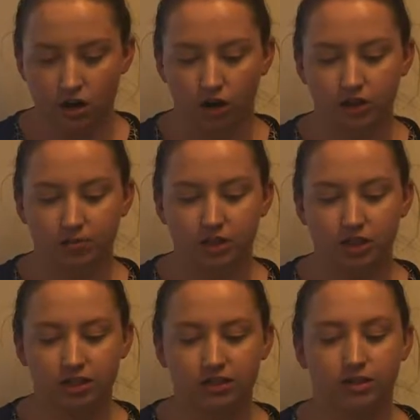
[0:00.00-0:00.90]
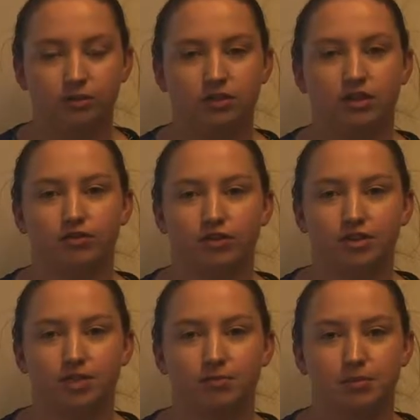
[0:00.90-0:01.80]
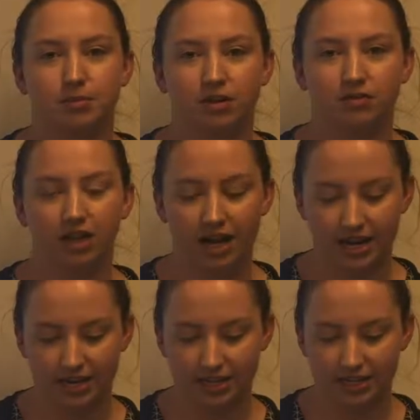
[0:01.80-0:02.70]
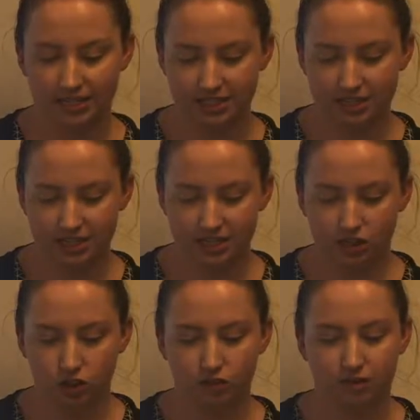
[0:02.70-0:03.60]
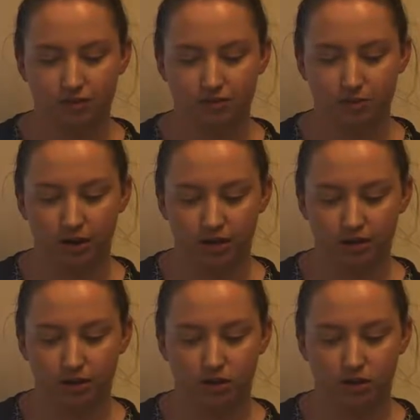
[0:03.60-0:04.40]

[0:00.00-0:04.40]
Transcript: On admission, he was suffering symptoms of lightheadedness, shortness of breath,